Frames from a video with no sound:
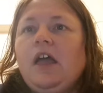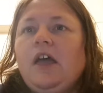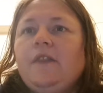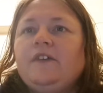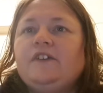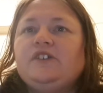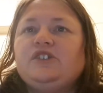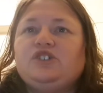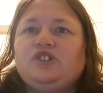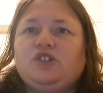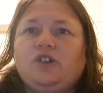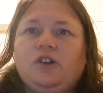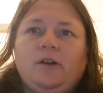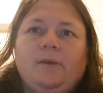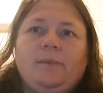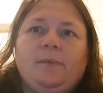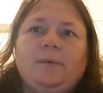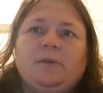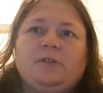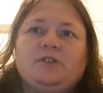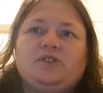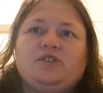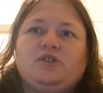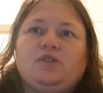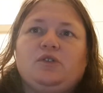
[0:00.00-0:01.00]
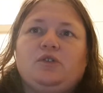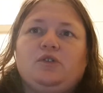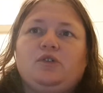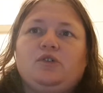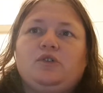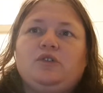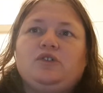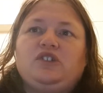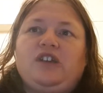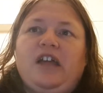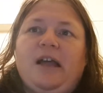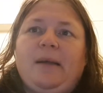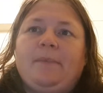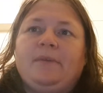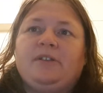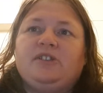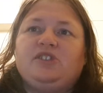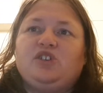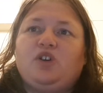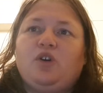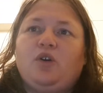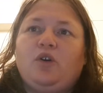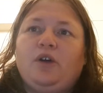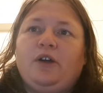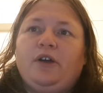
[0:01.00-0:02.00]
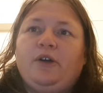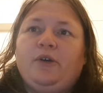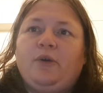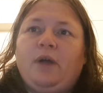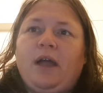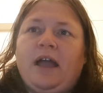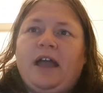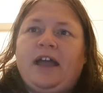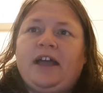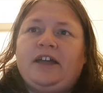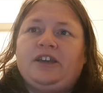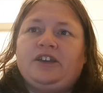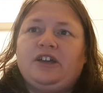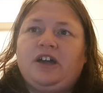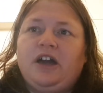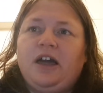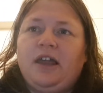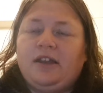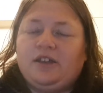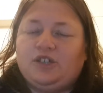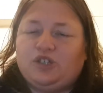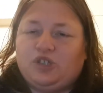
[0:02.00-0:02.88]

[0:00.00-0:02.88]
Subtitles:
This shop was called Chapman's Oil and Colour